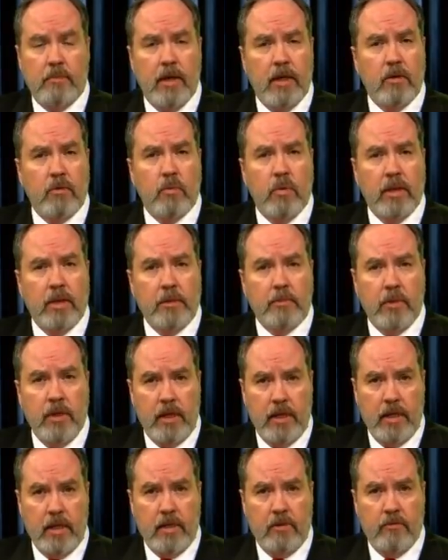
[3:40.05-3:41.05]
But when they
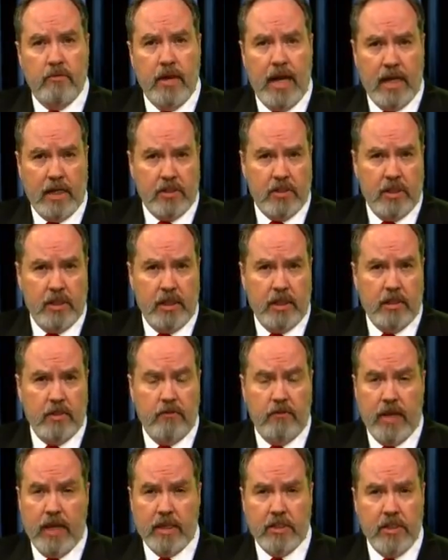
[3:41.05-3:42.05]
put it in
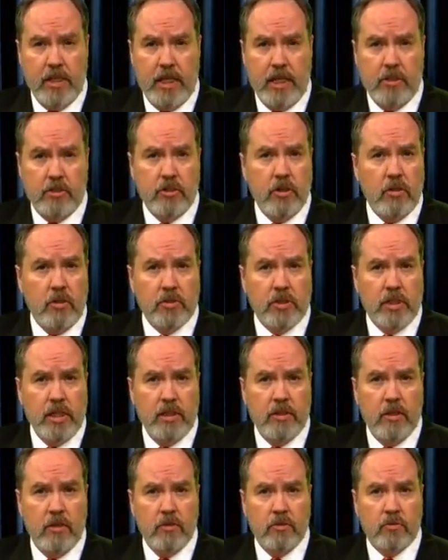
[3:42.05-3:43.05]
vaccines, you don't
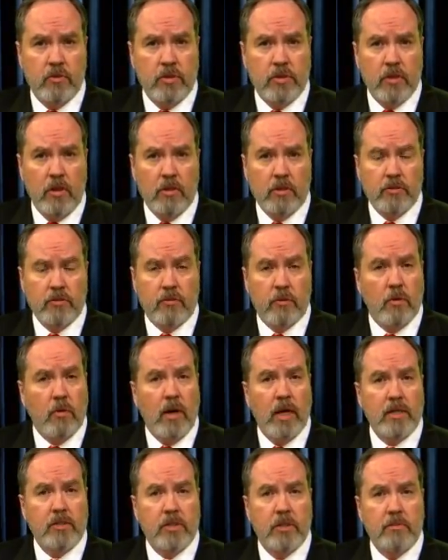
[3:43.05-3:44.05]
see those results for
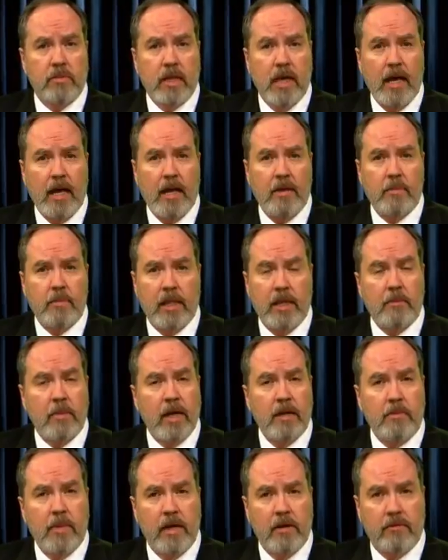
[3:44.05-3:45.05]
quite some time, and they
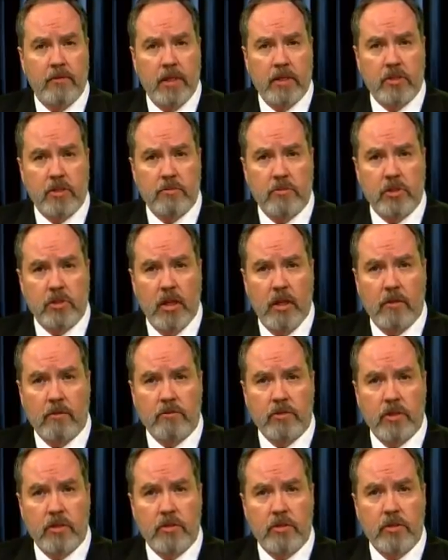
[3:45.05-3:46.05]
might manifest
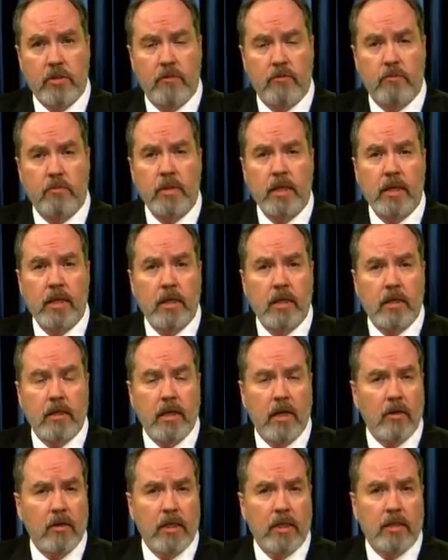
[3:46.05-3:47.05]
themselves in some,
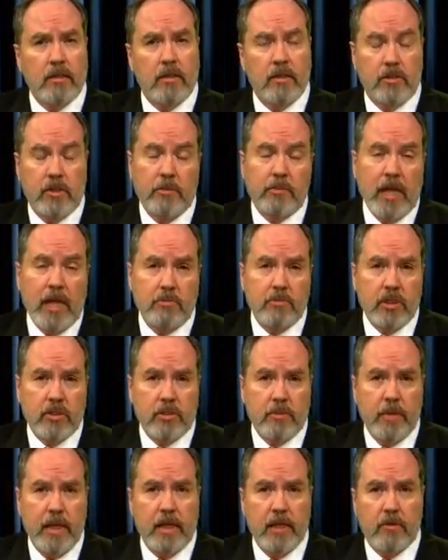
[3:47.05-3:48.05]
not only, sometimes
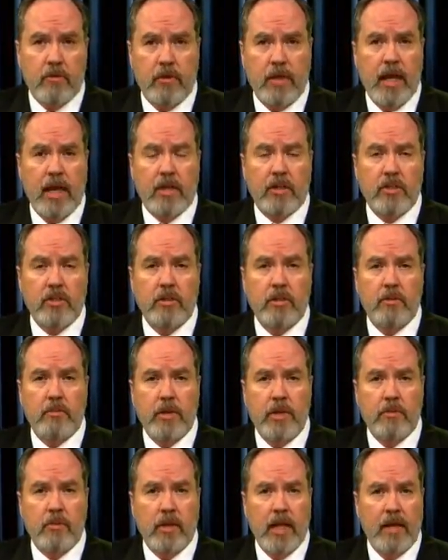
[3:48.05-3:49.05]
it's immediate reaction
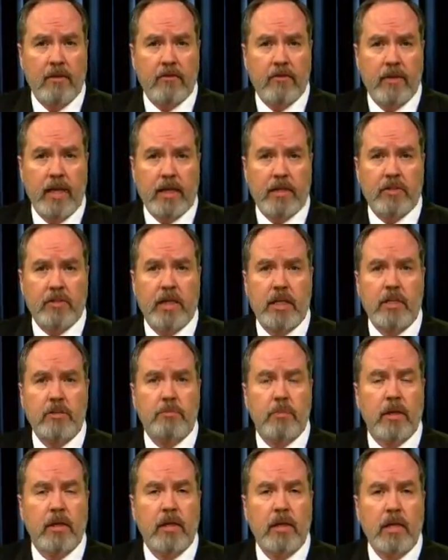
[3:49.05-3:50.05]
that people have to
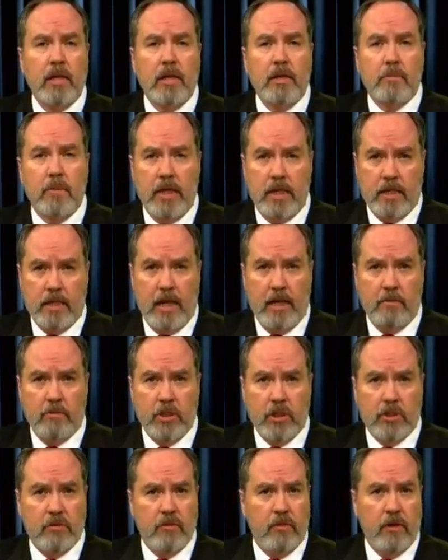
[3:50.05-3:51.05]
vaccines, but many
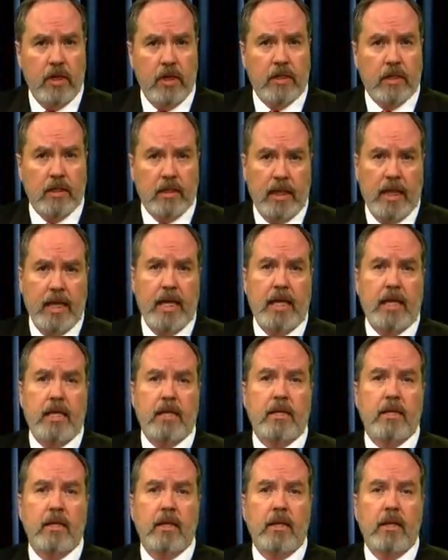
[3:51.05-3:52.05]
times it's a very
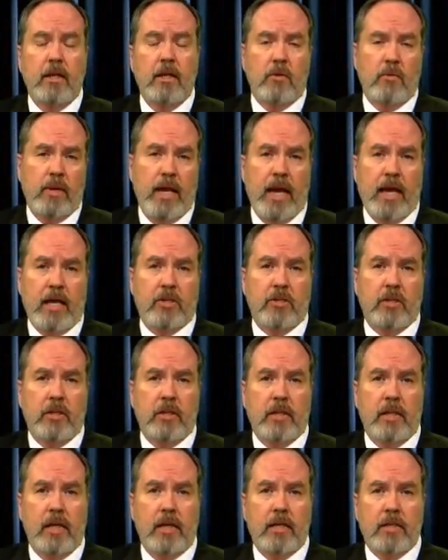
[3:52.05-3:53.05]
delayed
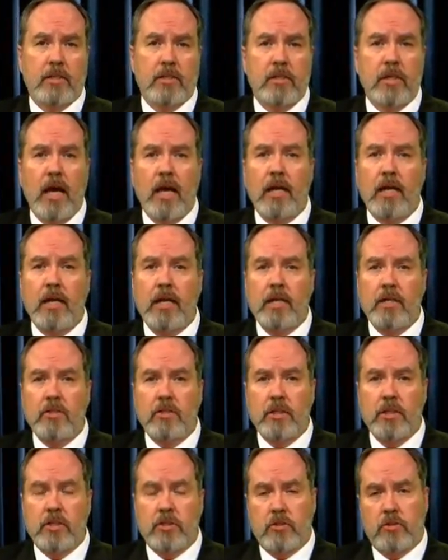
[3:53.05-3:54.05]
reaction that is not
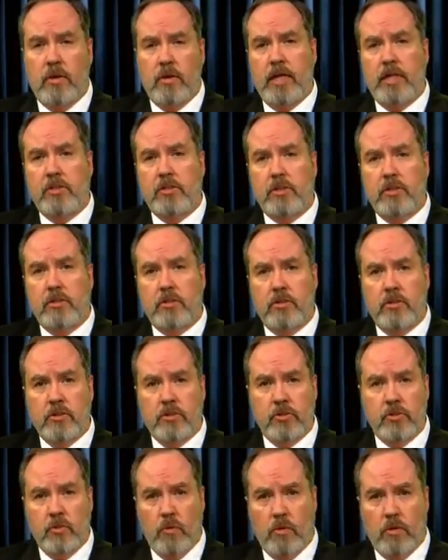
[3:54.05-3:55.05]
easily traced to the
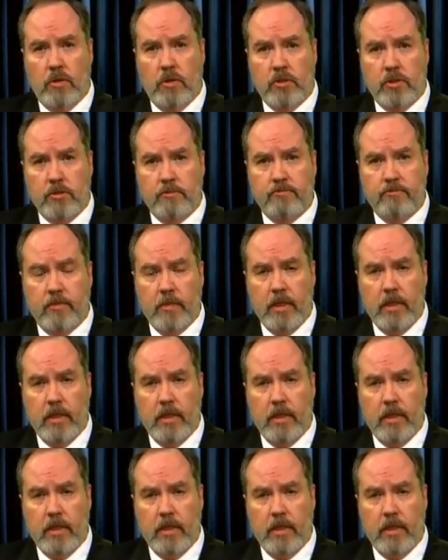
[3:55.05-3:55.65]
source.